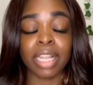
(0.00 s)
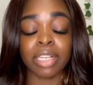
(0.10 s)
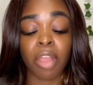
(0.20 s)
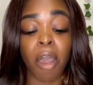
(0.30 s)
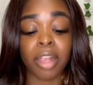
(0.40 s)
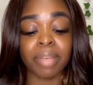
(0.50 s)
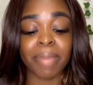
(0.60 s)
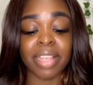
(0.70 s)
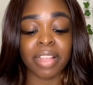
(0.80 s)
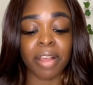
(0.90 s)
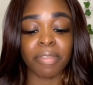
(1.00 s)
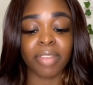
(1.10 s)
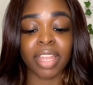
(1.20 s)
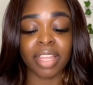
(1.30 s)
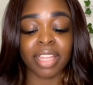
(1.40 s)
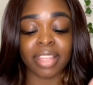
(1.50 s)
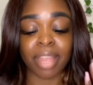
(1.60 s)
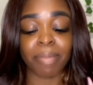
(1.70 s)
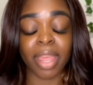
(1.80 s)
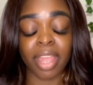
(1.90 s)
talk to myself, like, inside
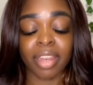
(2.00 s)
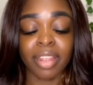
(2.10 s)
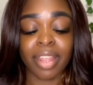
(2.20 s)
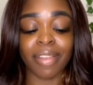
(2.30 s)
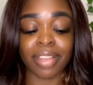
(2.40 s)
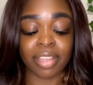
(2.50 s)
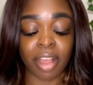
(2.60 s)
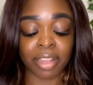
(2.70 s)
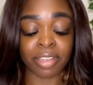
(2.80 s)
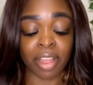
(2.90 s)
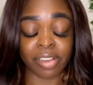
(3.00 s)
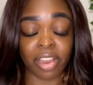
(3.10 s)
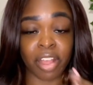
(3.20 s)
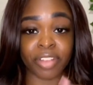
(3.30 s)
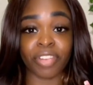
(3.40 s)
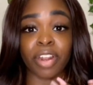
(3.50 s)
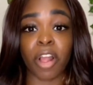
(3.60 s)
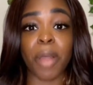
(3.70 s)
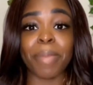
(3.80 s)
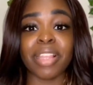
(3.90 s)
my head. I was just talking, trying to
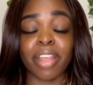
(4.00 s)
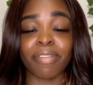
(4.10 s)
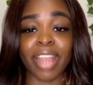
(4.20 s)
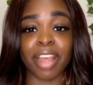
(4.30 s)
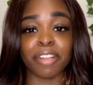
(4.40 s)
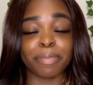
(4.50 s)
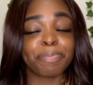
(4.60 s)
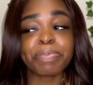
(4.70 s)
calm myself down.